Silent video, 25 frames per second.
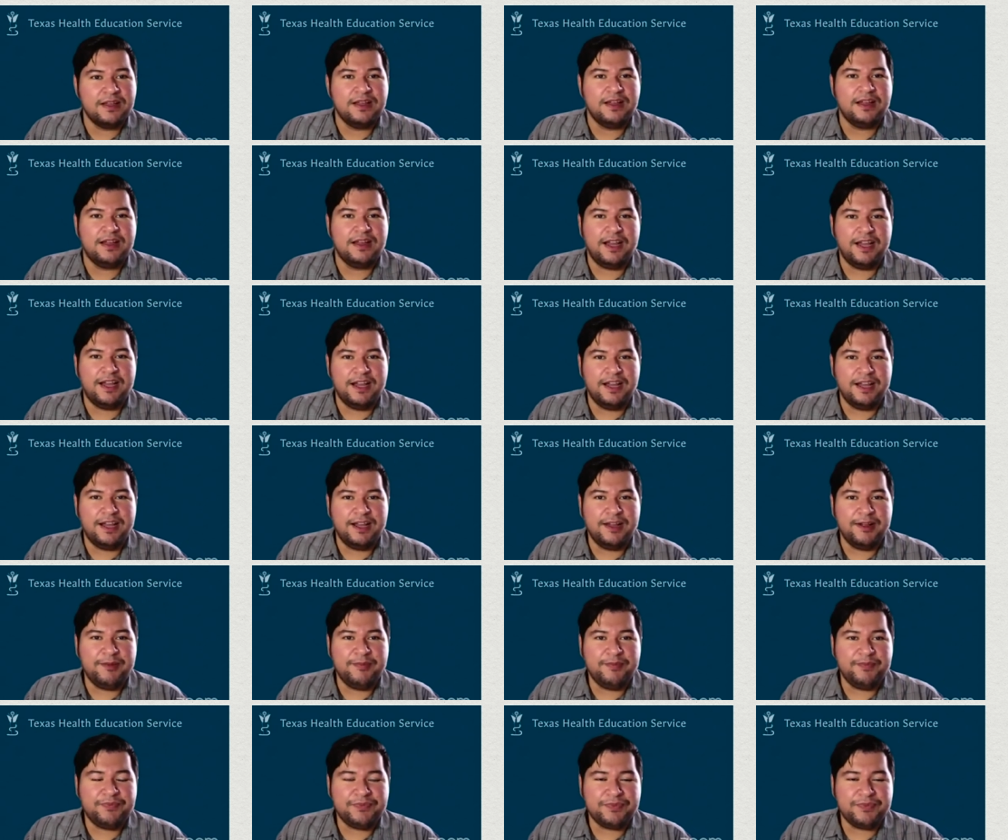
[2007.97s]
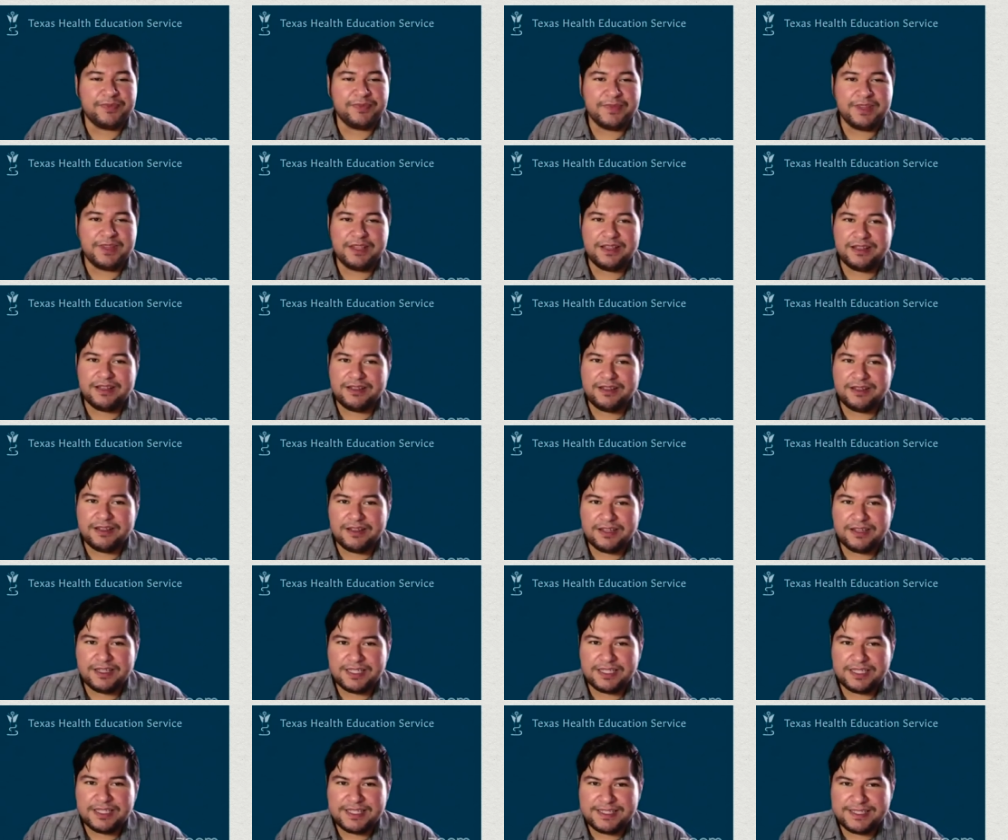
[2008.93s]
Um,
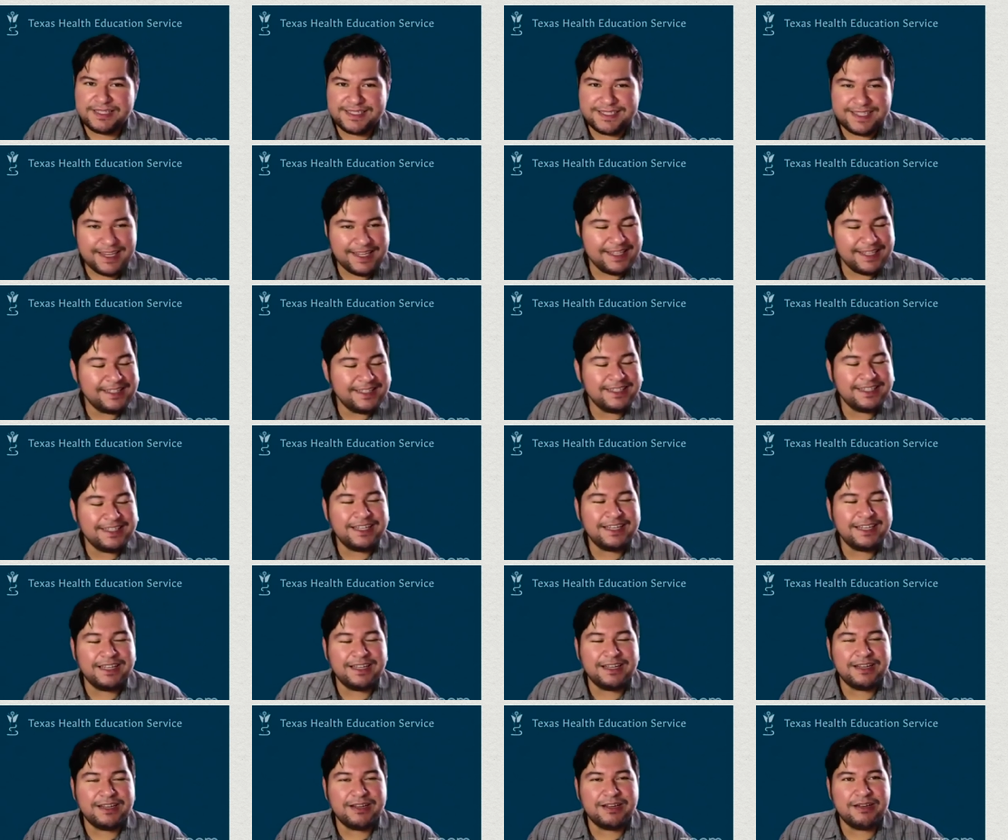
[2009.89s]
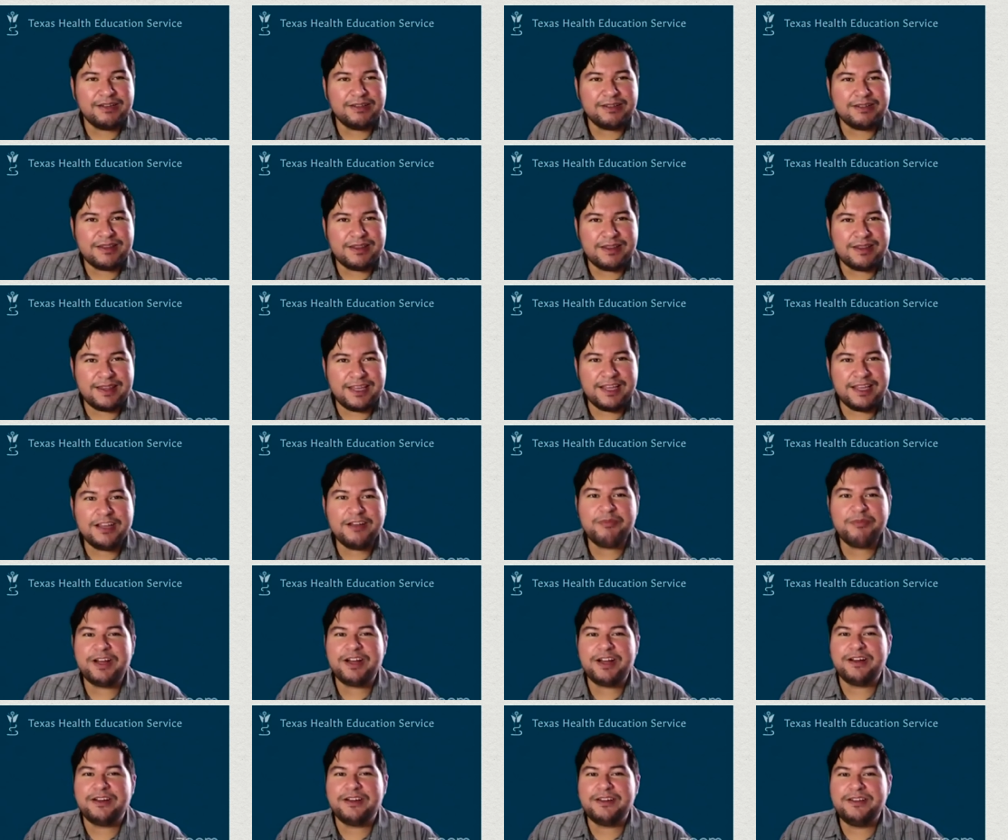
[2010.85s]
secondly, think
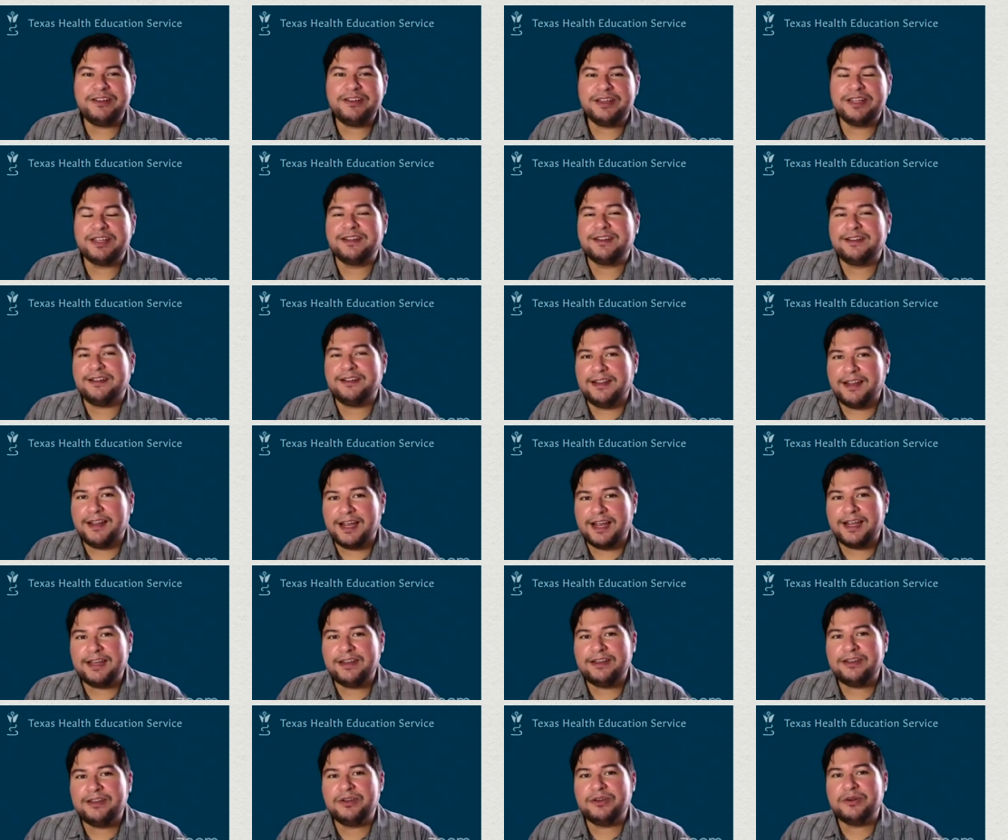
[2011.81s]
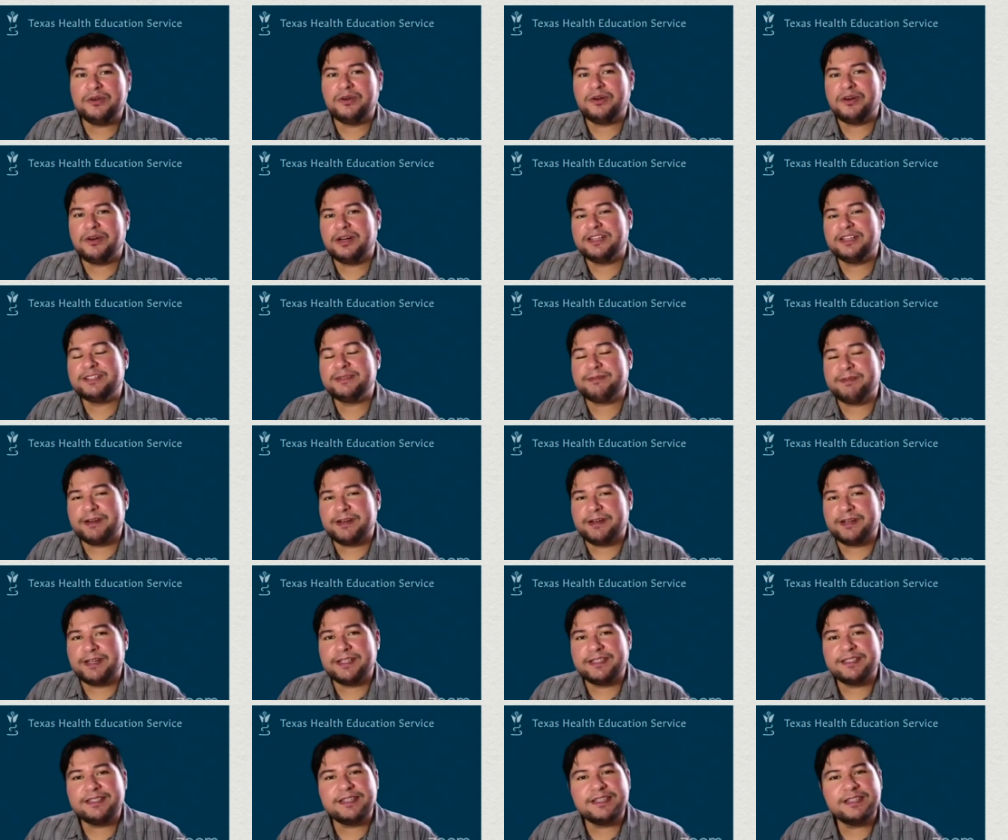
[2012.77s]
about how you can align your
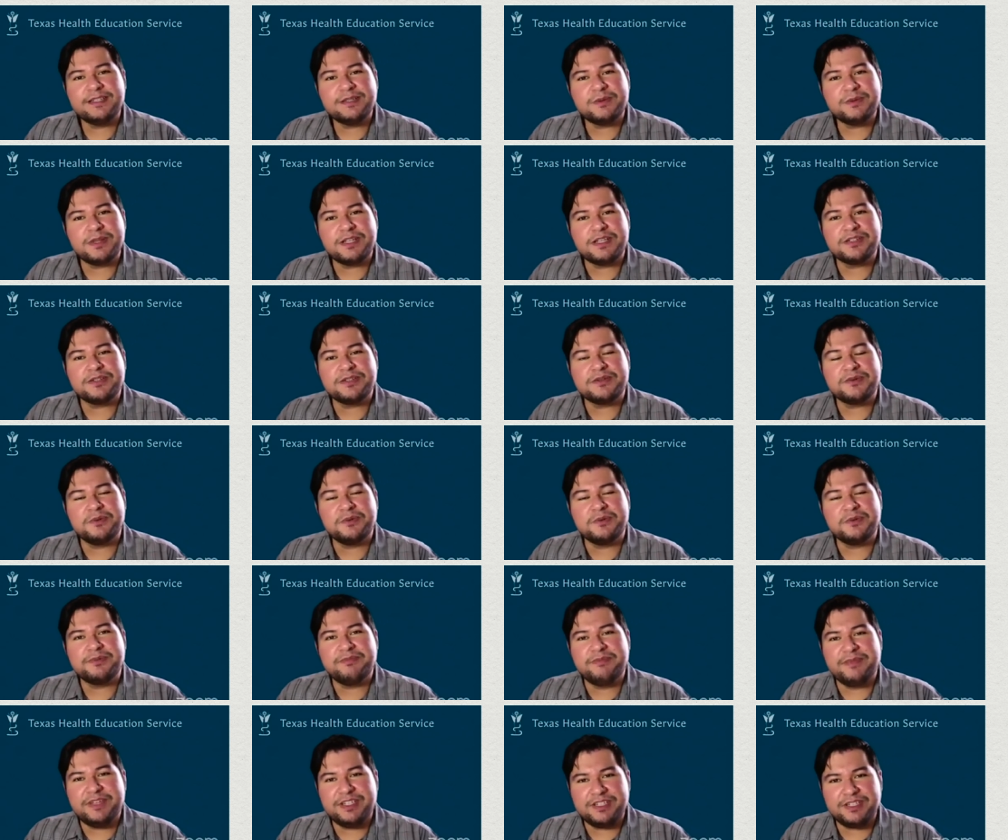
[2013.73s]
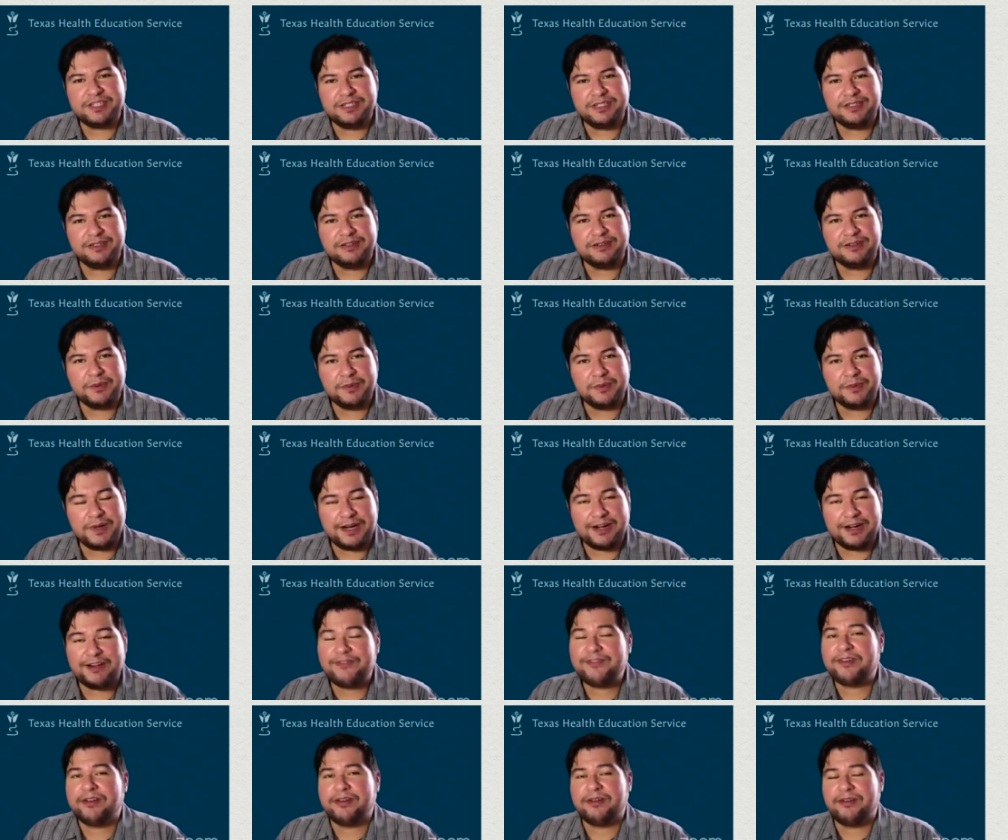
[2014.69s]
experiences with the school's mission
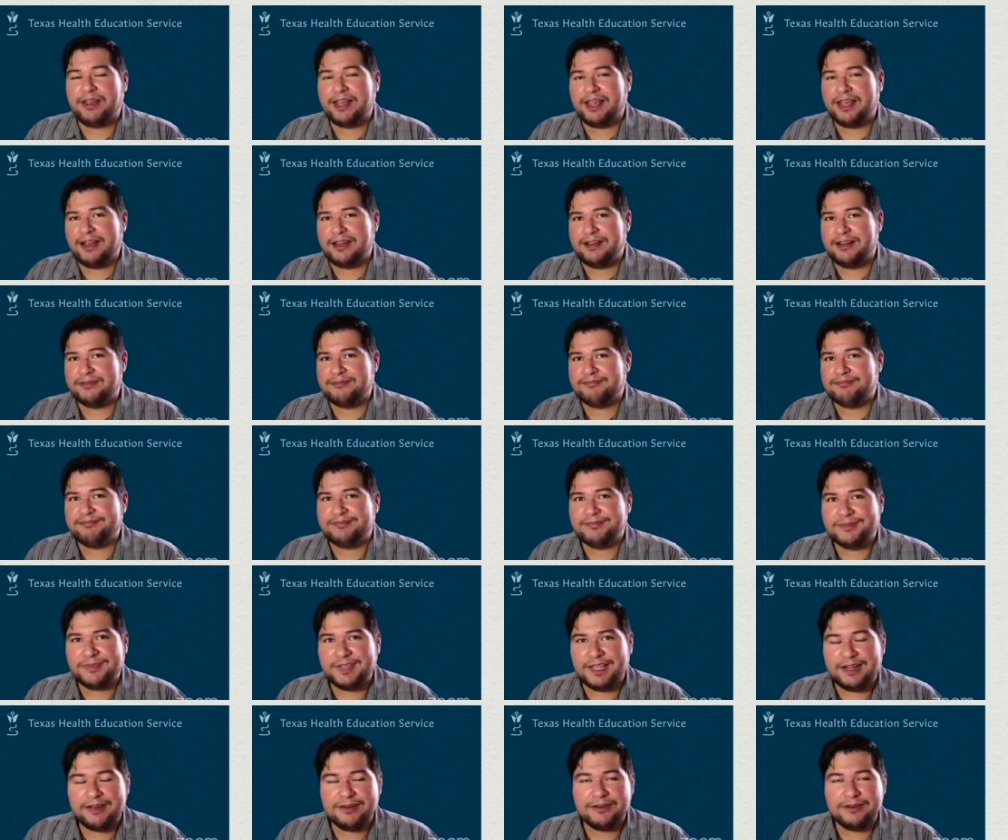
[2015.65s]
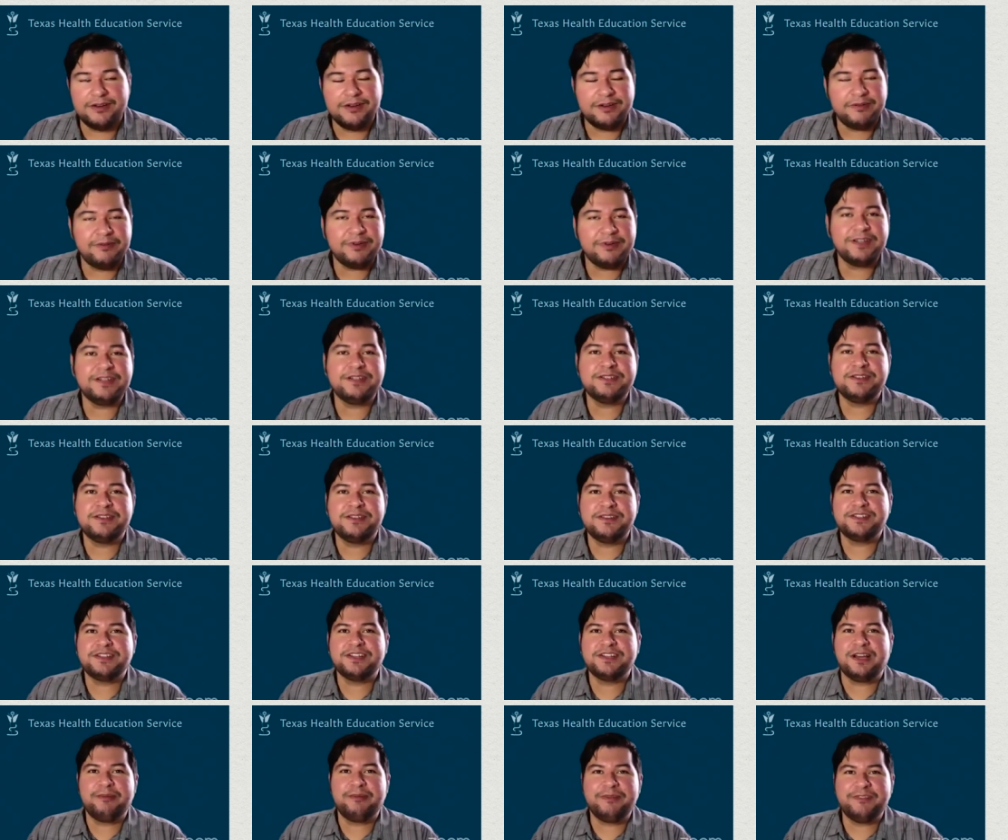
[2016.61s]
wherever you can. Now, you don't want to do the
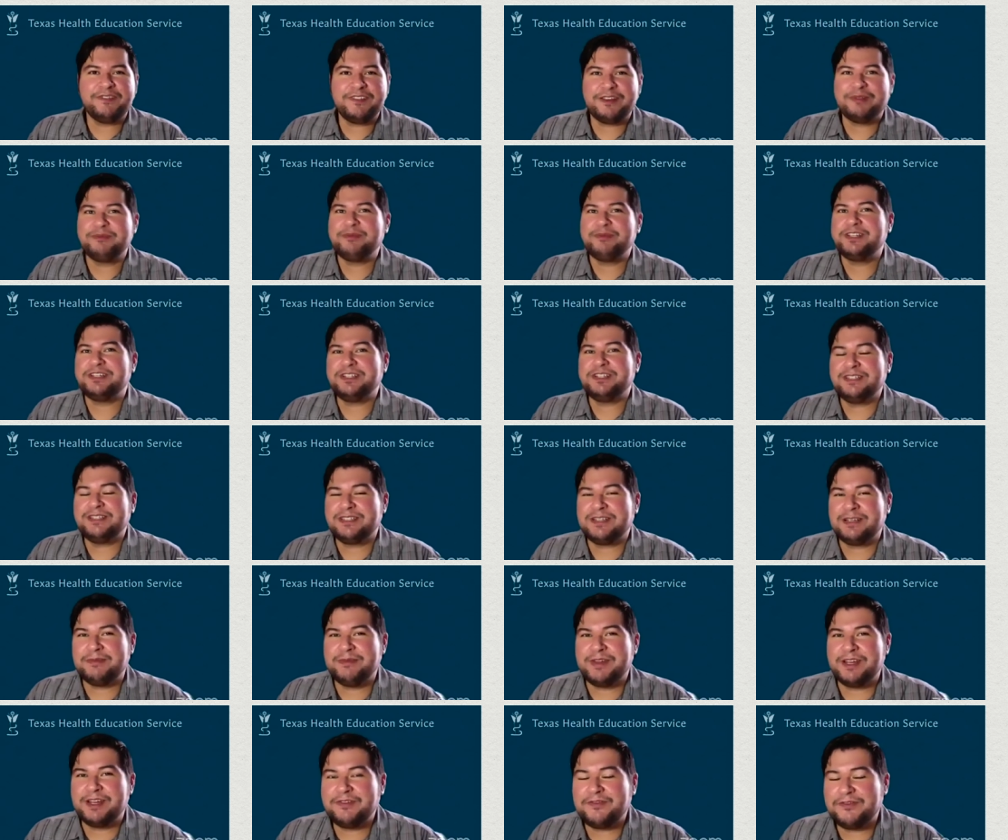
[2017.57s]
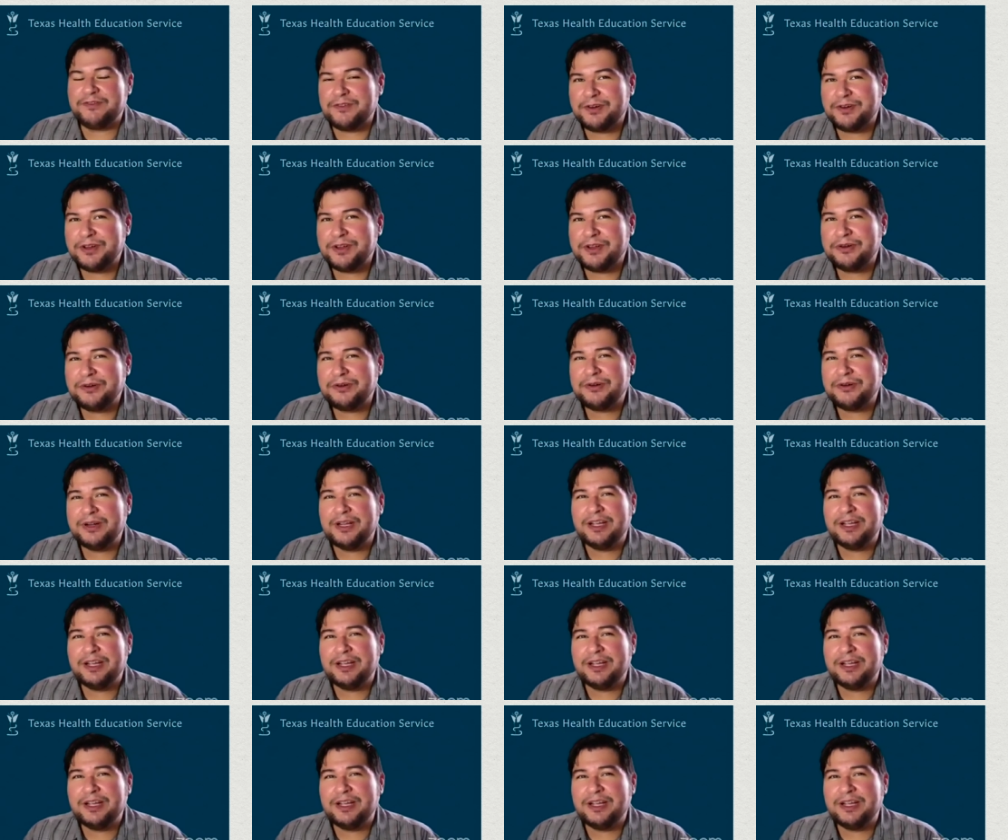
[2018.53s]
job of the admissions committee for you.